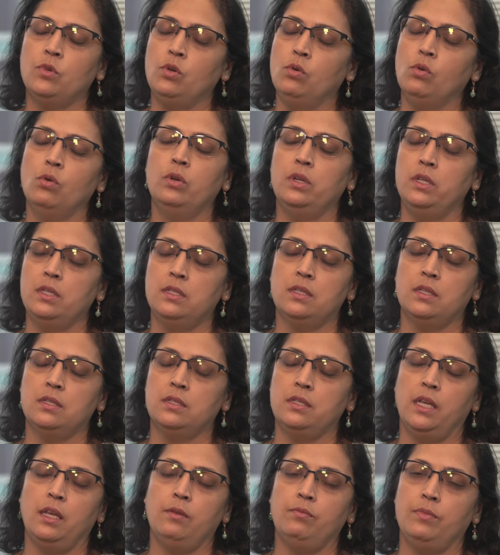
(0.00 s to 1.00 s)
the goal is the
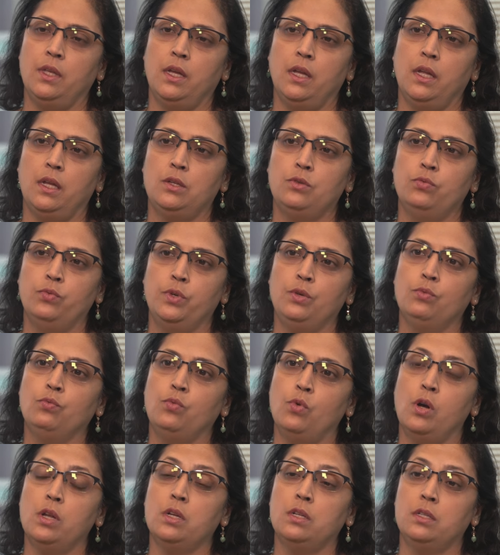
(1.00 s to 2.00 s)
same, that we
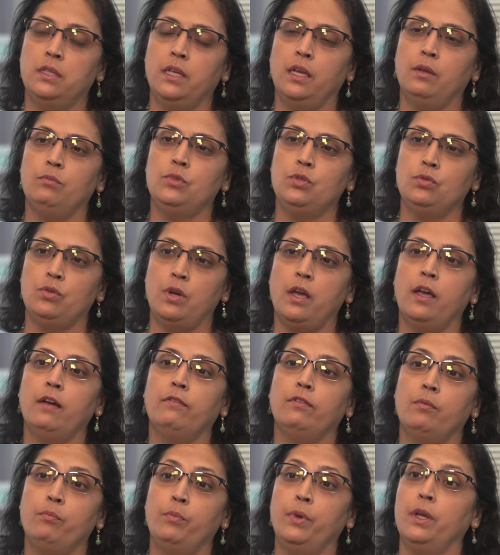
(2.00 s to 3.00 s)
want them to
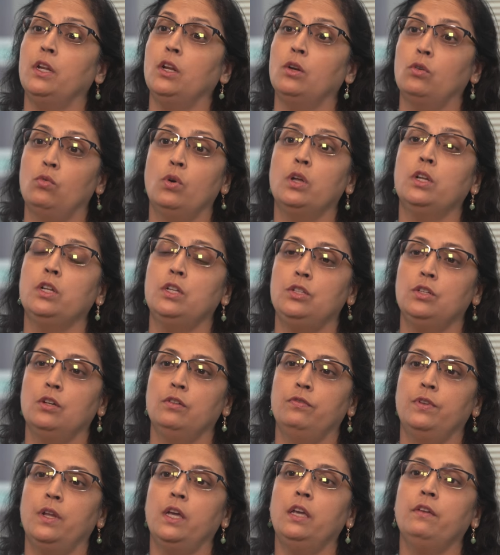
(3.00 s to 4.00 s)
have a better quality
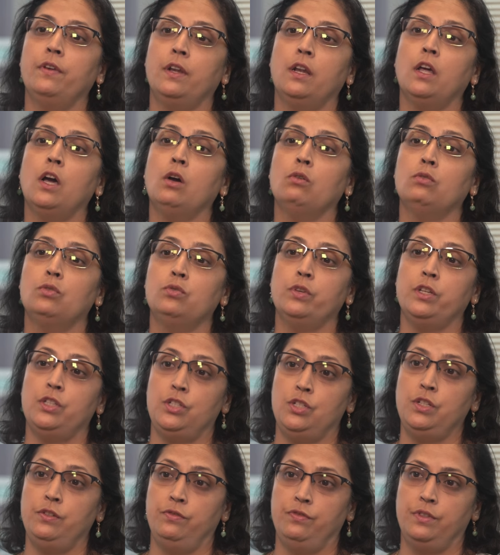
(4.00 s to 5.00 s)
of life and how to
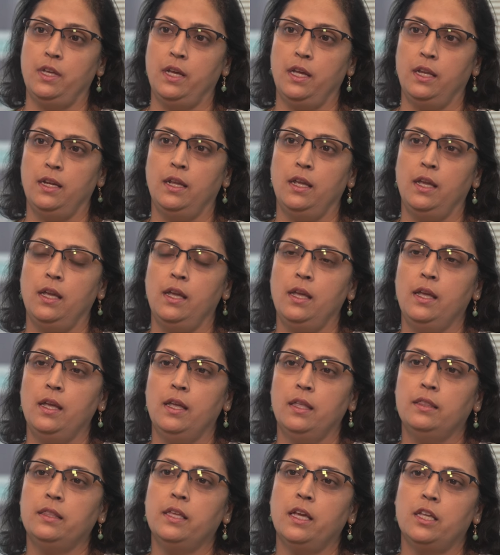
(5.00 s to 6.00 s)
achieve that.
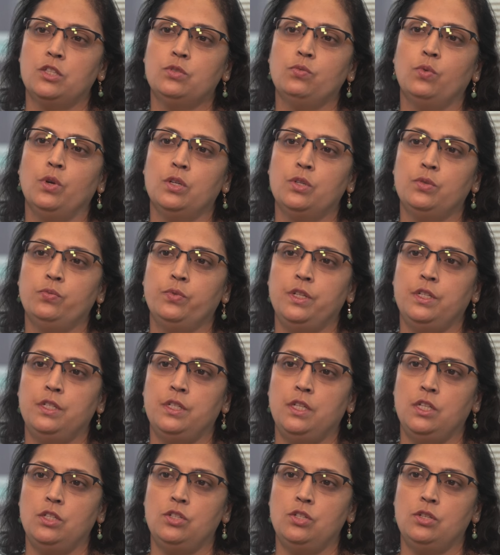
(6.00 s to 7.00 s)
That's what we
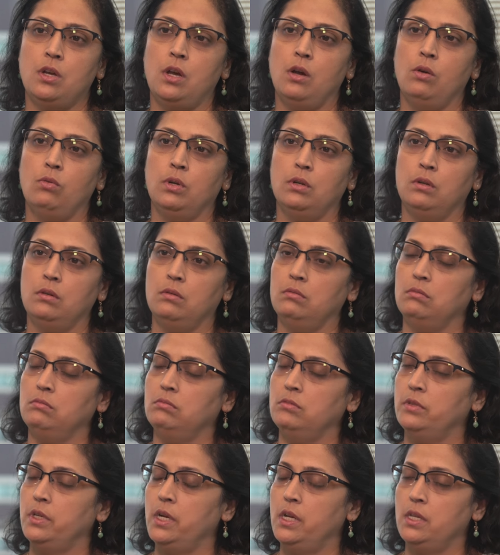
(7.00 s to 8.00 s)
teach our
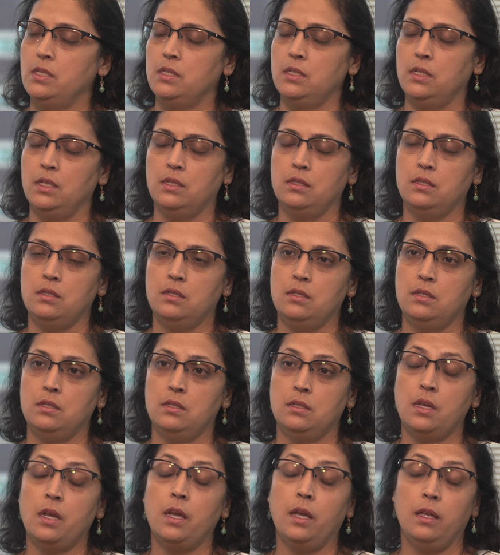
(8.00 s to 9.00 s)

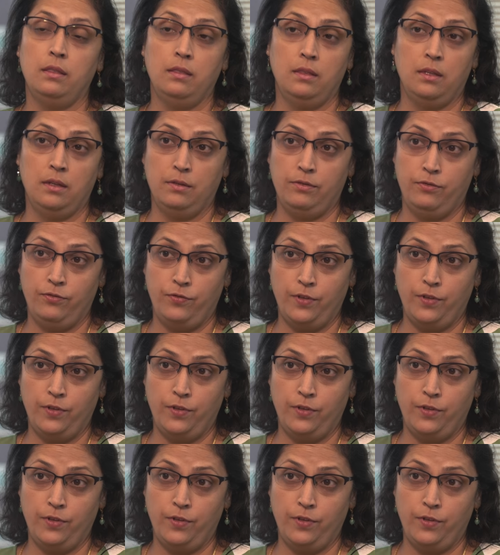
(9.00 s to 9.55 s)
residents and the